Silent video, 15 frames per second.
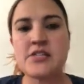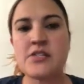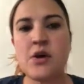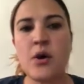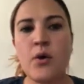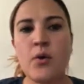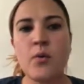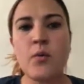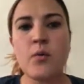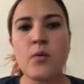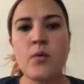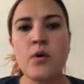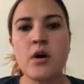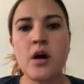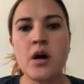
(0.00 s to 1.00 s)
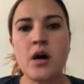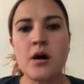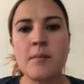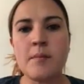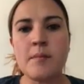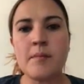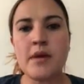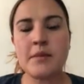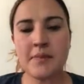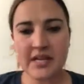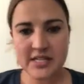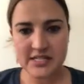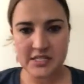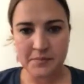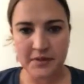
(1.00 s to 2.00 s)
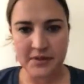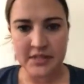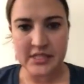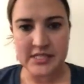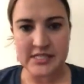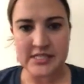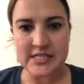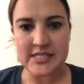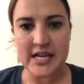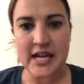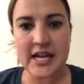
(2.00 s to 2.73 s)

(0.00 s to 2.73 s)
In my experiences,